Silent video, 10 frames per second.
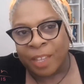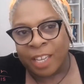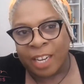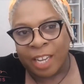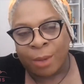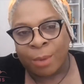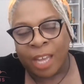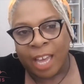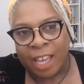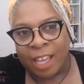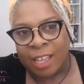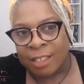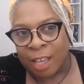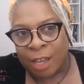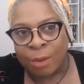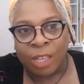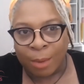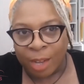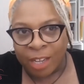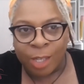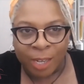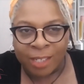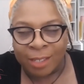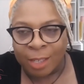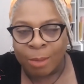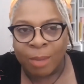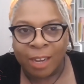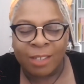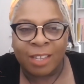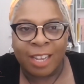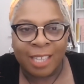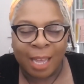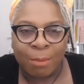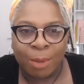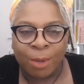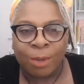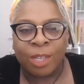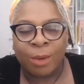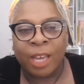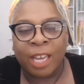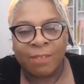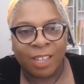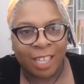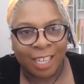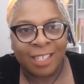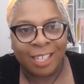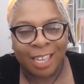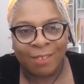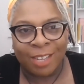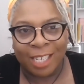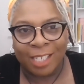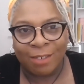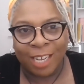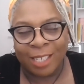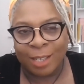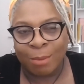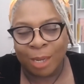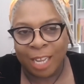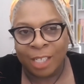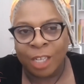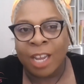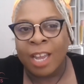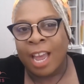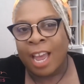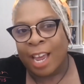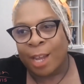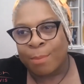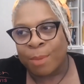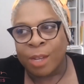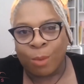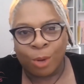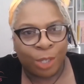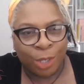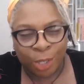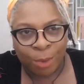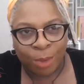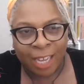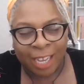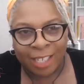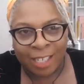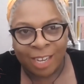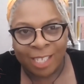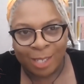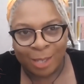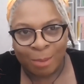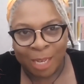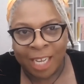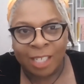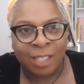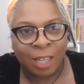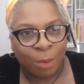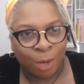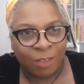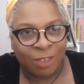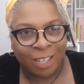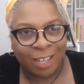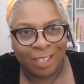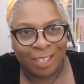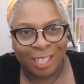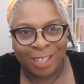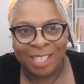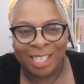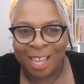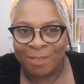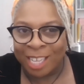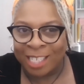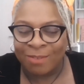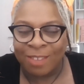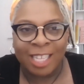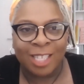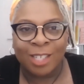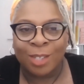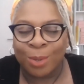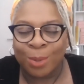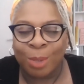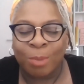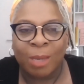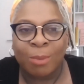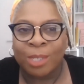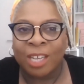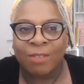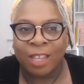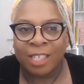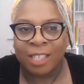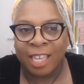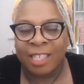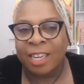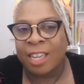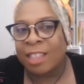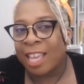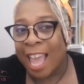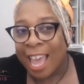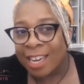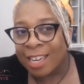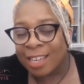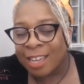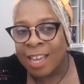So I'm going to use Weston-super-Mare as an example. So it's fantastic to have an anti-racism pledge. What do you do with that anti-racism pledge? So what you've decided to do is to have these events, to talk to people, to have those things, and at the end,